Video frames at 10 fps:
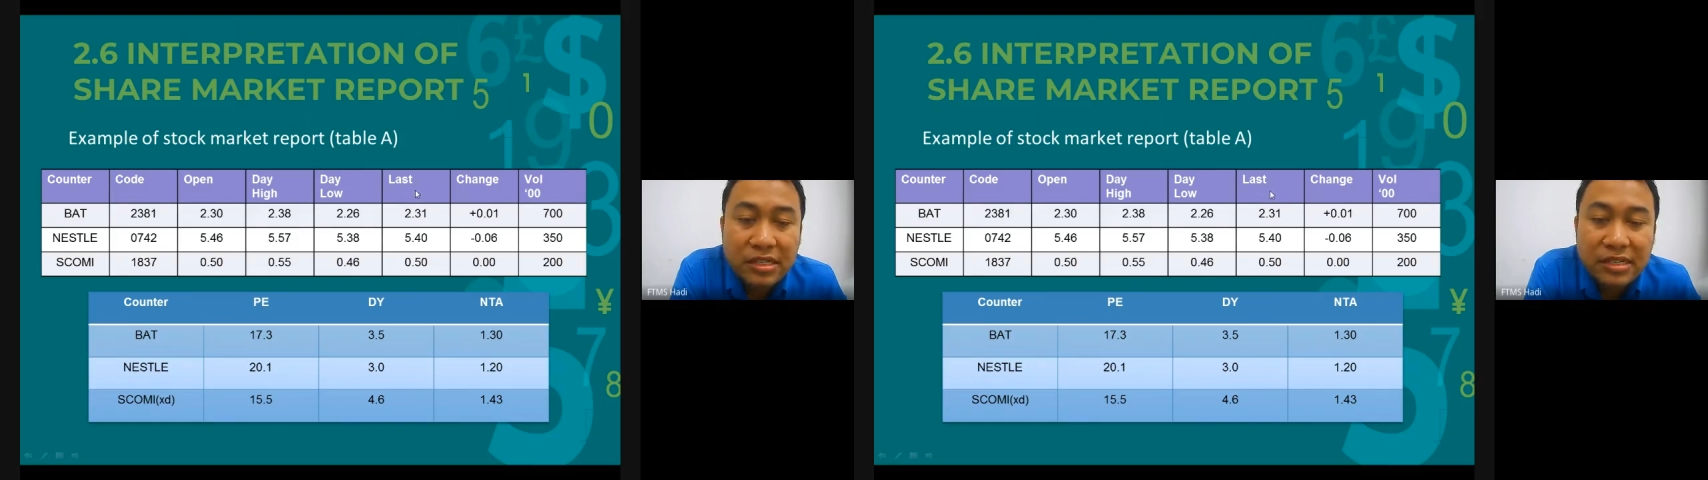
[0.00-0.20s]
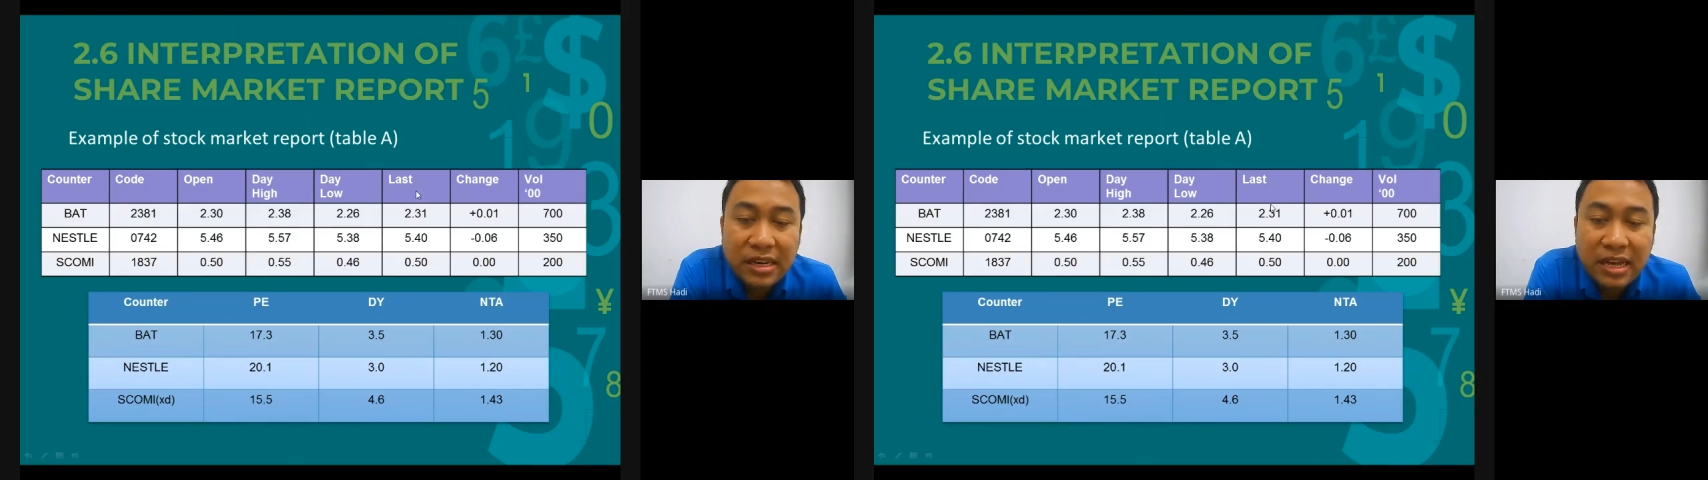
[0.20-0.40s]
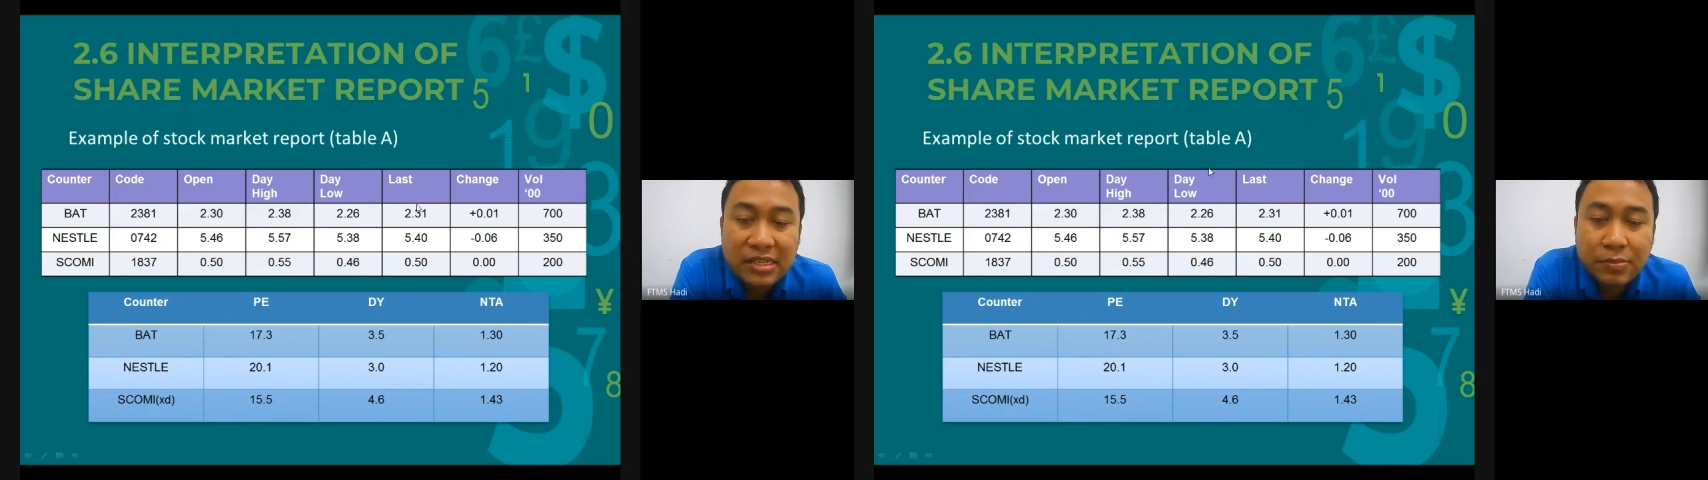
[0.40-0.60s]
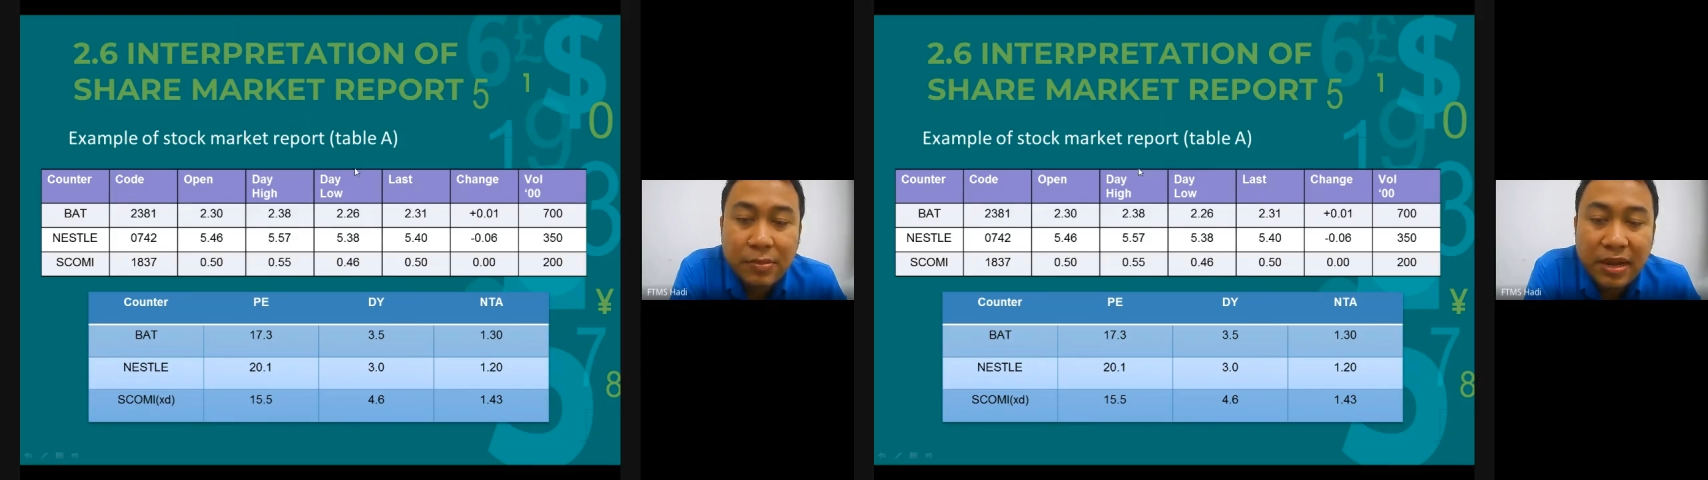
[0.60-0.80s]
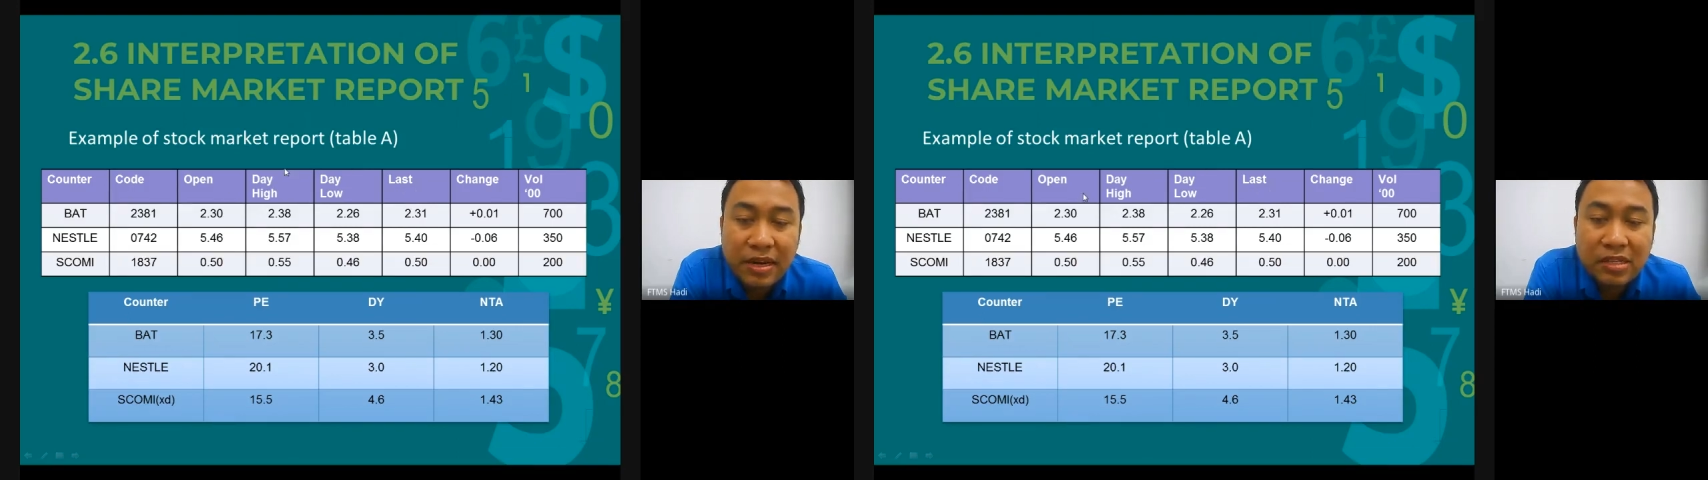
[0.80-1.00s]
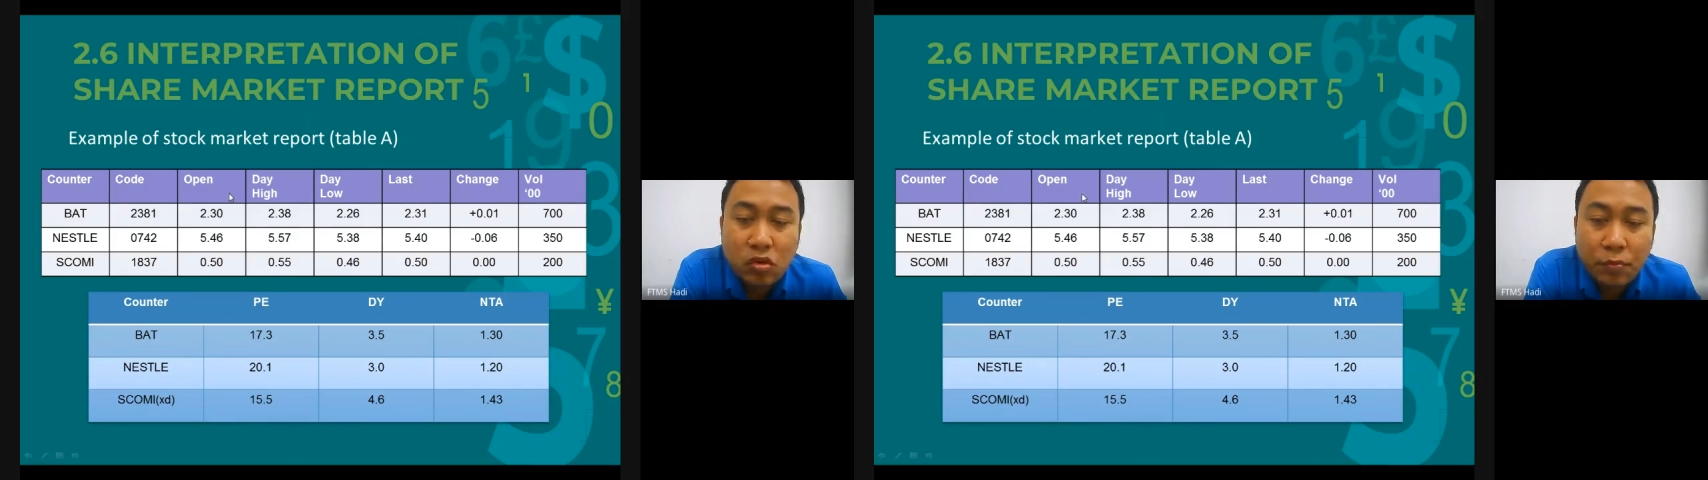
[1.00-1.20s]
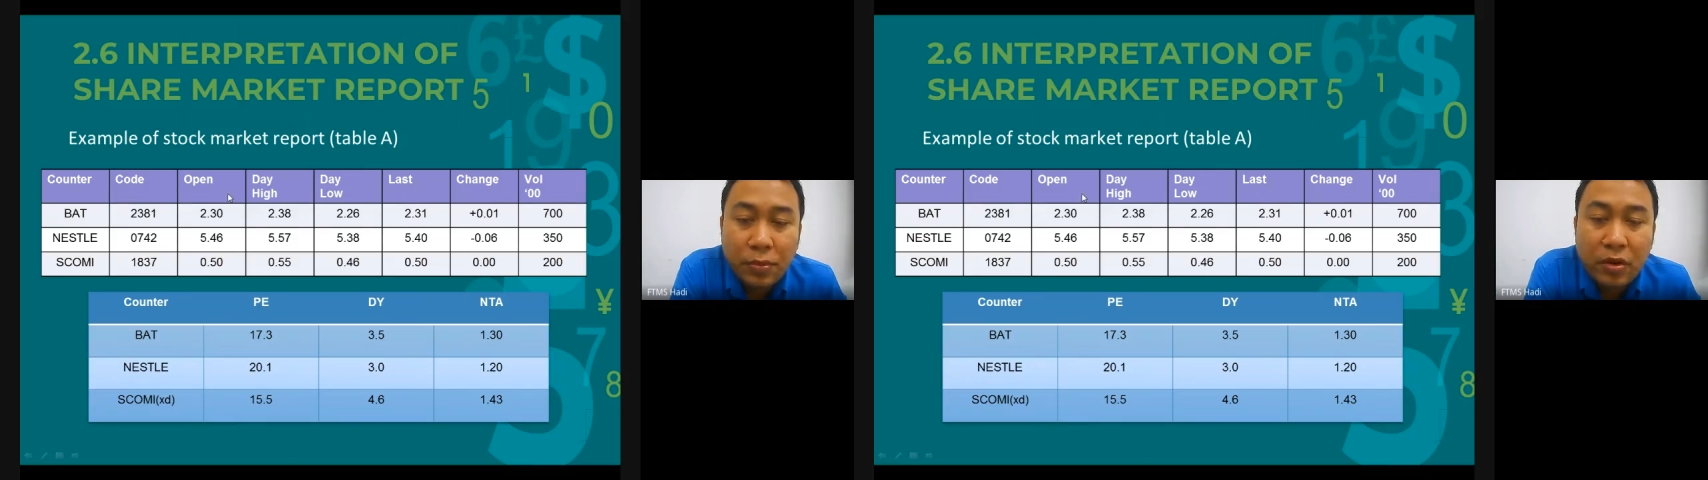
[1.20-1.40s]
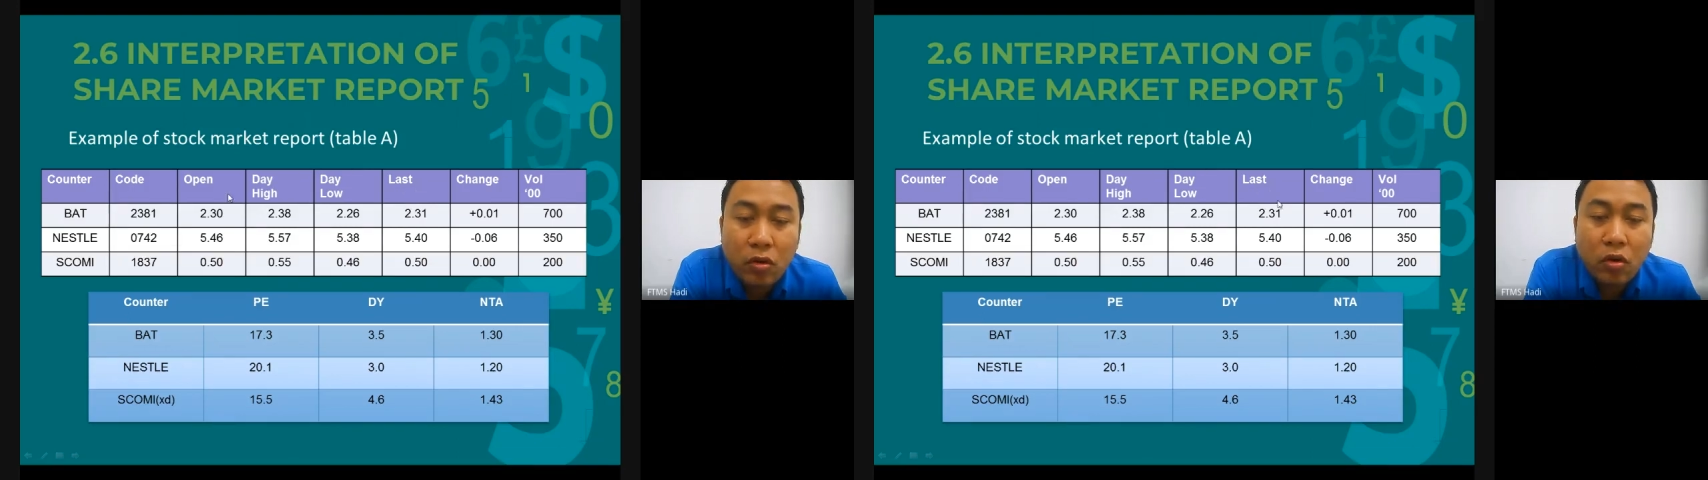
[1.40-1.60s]
is last minus
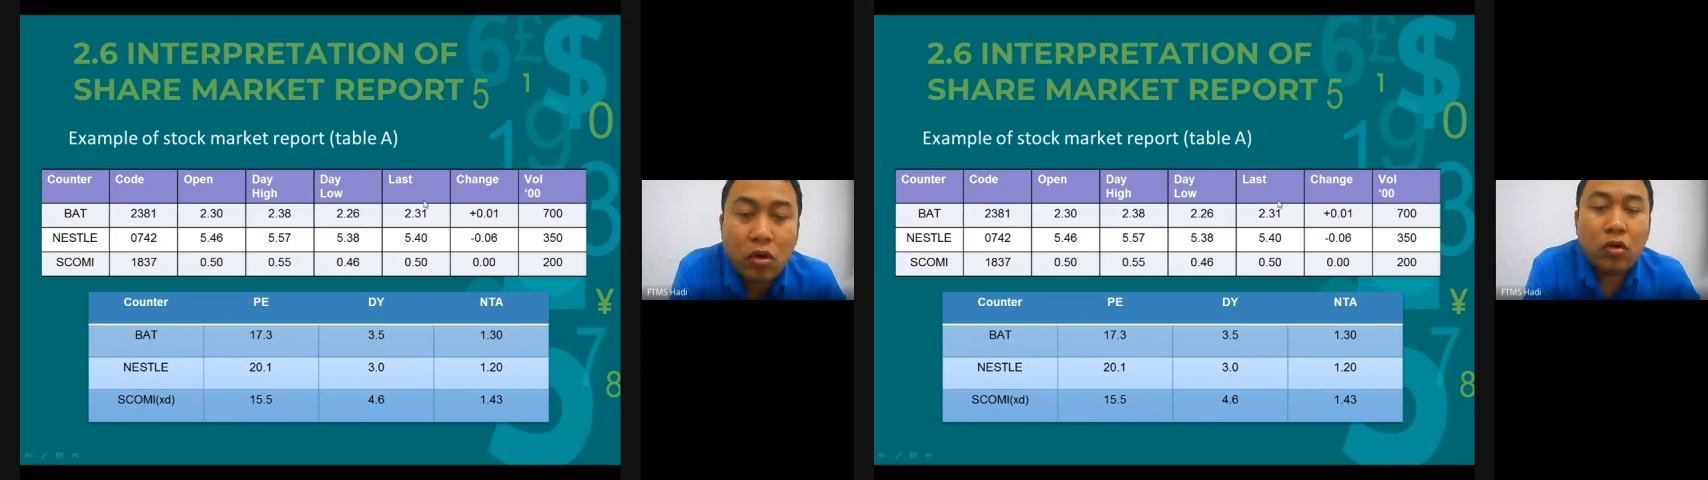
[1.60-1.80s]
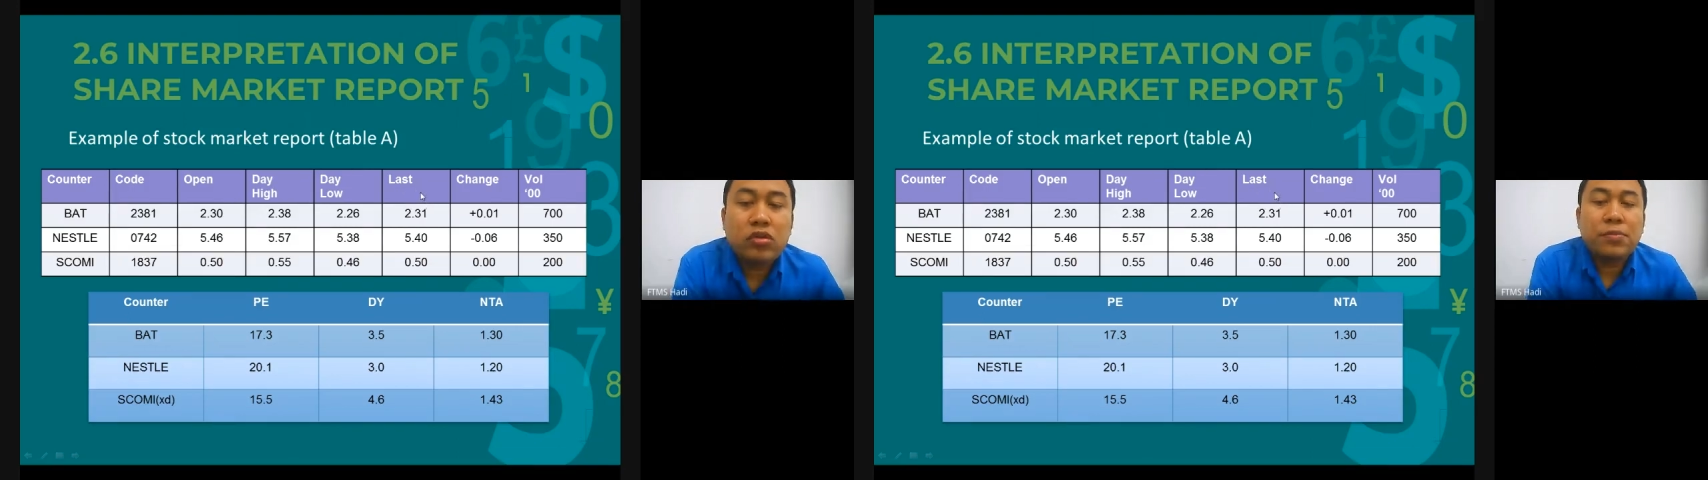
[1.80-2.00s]
open or close